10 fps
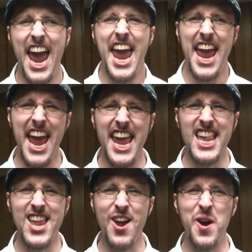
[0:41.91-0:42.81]

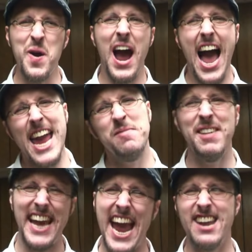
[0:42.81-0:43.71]
Hello, I'm
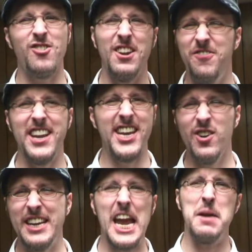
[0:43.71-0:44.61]
the angry
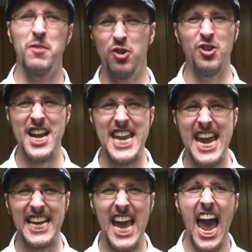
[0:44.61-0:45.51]
video game
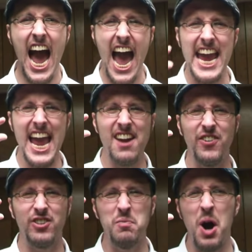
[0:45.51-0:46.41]
critic. I
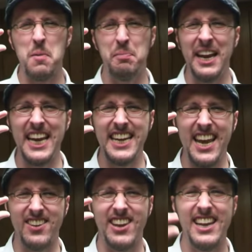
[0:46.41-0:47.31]
have a small
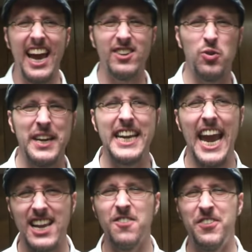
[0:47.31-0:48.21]
penis and like to
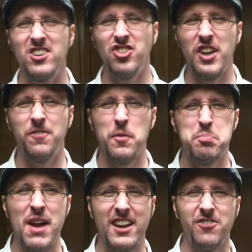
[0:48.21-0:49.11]
eat elephant shit for
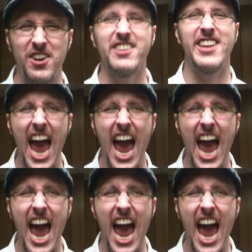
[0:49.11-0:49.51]
breakfast.